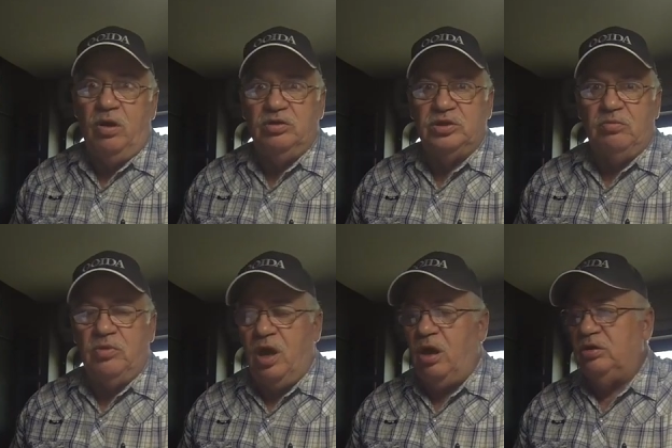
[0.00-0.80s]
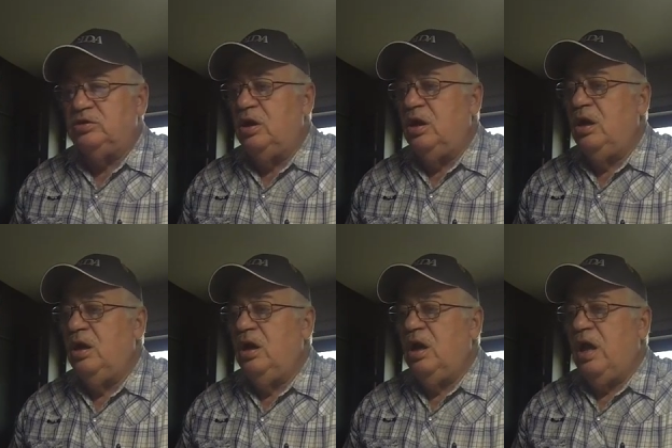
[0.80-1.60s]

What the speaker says: and something,